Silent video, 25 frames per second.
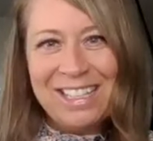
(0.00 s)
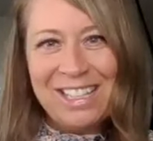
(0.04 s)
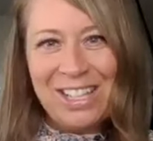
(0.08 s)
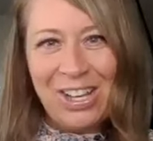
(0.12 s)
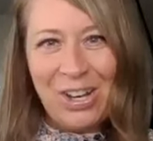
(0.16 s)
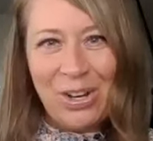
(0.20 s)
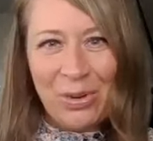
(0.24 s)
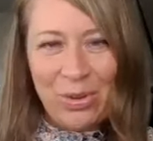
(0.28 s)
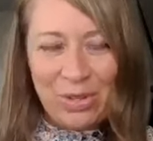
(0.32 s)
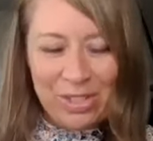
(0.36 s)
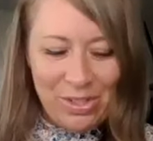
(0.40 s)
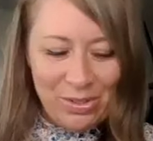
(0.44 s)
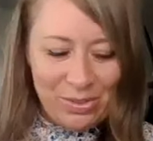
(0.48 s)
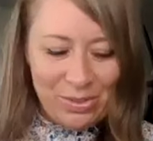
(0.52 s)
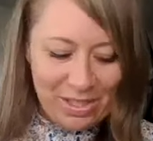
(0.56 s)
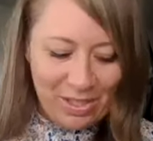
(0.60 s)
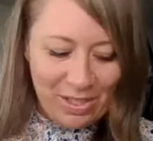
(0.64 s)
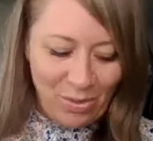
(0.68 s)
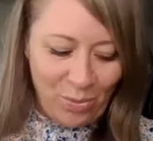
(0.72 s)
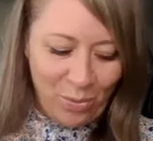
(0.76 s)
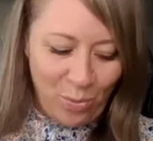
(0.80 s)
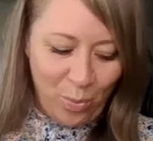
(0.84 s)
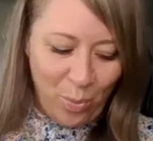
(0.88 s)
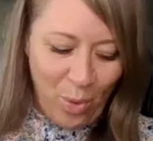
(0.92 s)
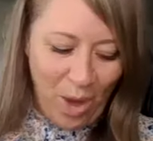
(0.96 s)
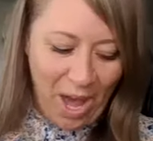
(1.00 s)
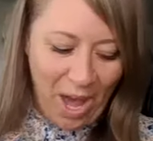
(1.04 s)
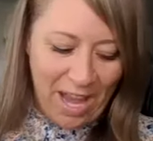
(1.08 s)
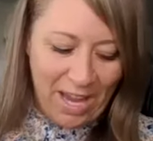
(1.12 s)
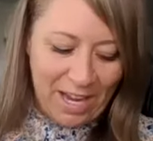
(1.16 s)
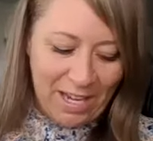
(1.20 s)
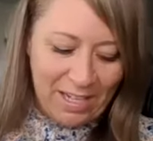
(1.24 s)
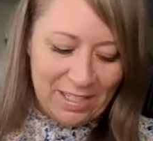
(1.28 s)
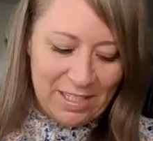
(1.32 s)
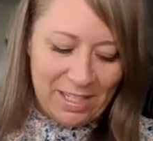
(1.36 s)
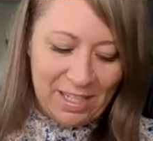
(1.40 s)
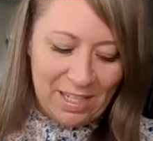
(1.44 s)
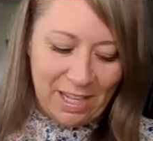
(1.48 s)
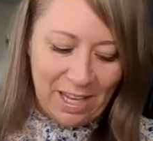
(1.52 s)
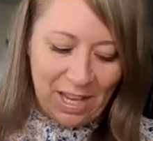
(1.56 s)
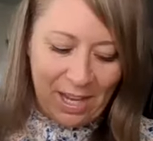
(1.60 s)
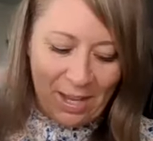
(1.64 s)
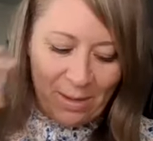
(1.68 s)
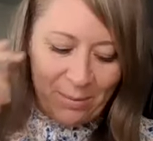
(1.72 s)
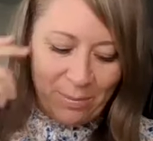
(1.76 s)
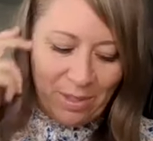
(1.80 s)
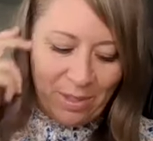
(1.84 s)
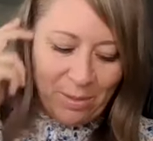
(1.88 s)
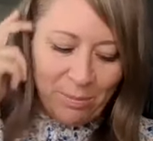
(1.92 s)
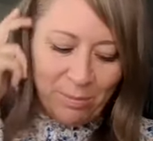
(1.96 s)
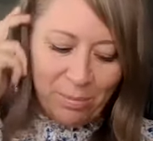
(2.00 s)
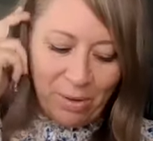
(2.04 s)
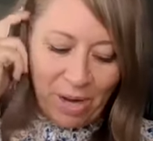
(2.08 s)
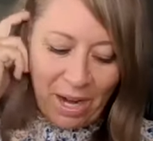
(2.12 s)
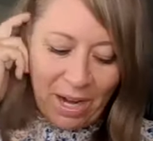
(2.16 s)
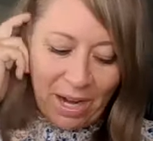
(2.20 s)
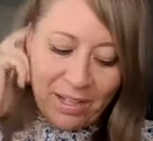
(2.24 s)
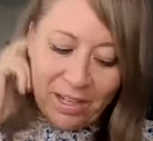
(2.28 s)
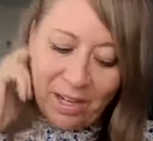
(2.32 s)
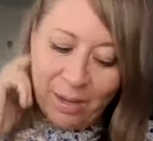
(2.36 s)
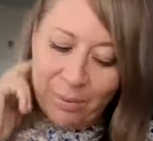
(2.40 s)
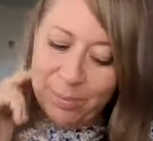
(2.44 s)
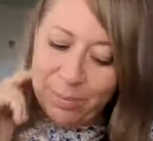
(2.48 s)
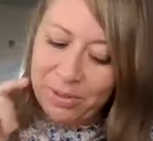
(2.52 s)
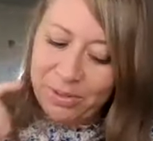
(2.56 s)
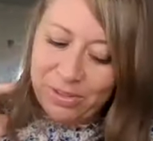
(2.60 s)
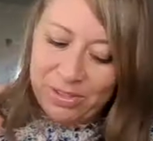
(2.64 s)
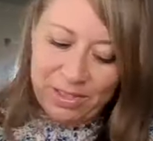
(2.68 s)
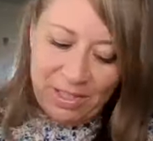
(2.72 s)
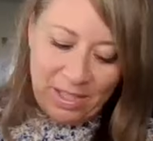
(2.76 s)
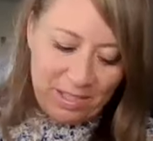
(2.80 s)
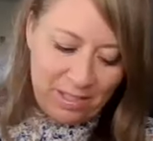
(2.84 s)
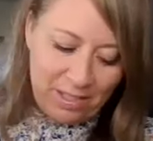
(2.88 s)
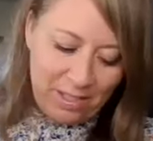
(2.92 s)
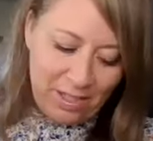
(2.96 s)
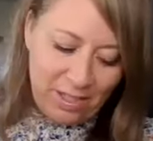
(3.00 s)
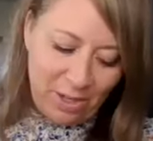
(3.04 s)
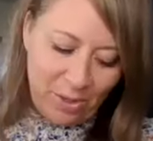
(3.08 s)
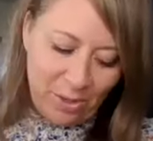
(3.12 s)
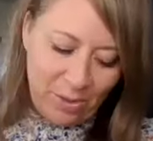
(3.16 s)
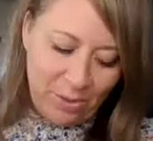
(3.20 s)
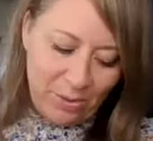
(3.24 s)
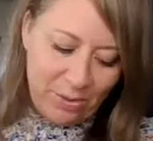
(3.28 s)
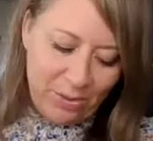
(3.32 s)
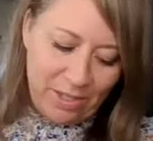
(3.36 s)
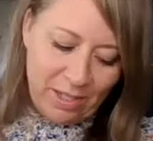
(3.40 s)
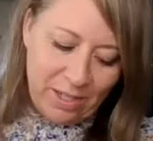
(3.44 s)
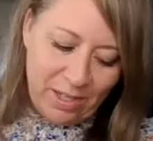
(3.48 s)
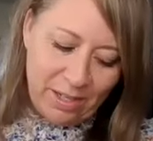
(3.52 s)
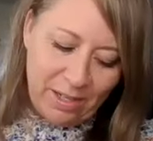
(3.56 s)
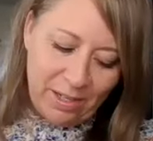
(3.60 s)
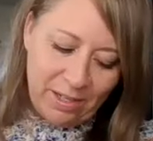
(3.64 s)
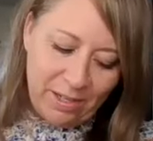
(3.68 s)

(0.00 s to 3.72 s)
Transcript: So using white can brighten up your skin tone,